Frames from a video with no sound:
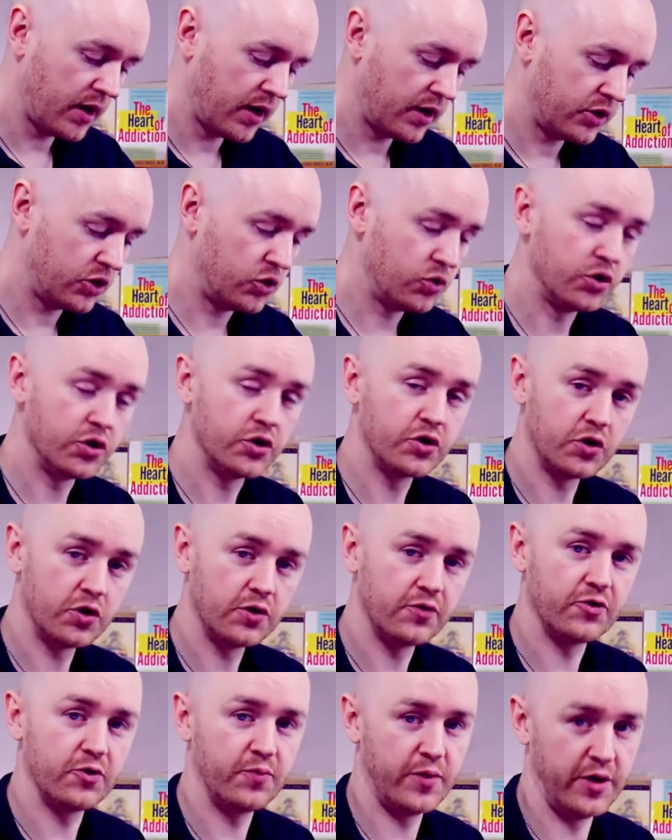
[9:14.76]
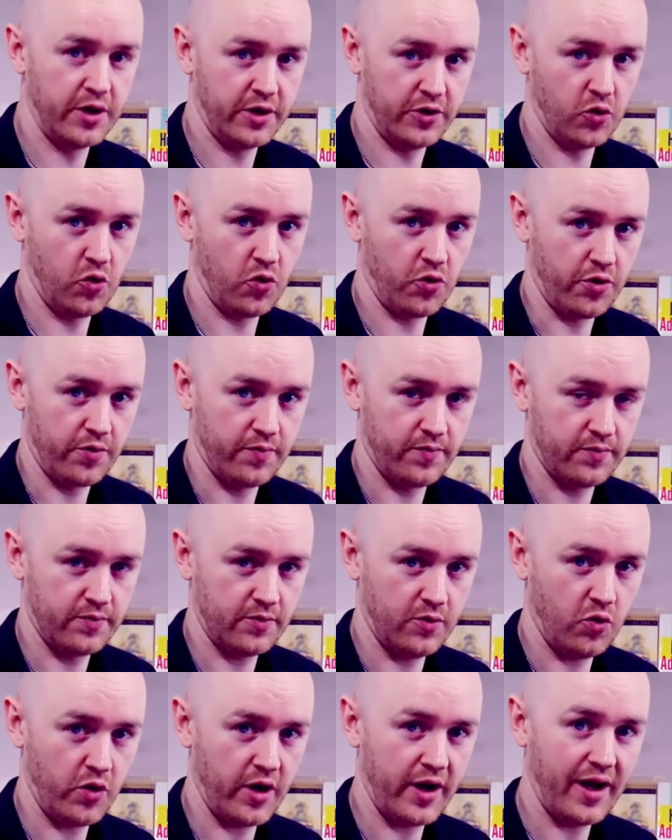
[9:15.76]
You deserve to be ignored.
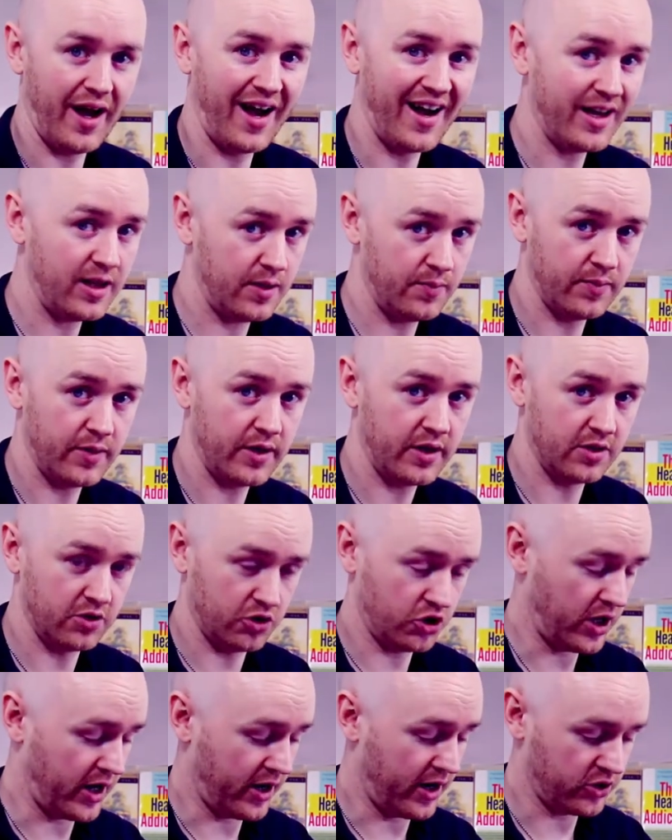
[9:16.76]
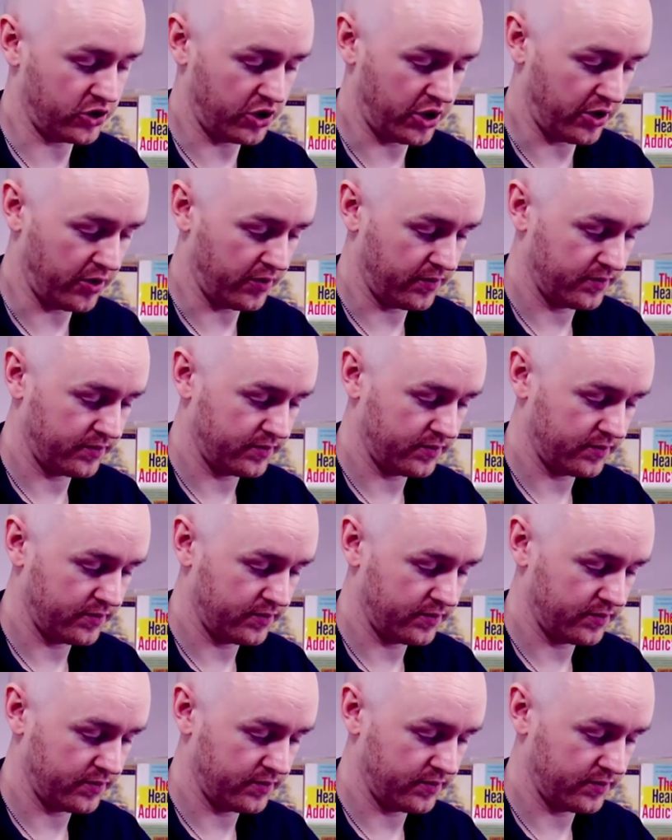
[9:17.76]
Okay, I'm in charge here.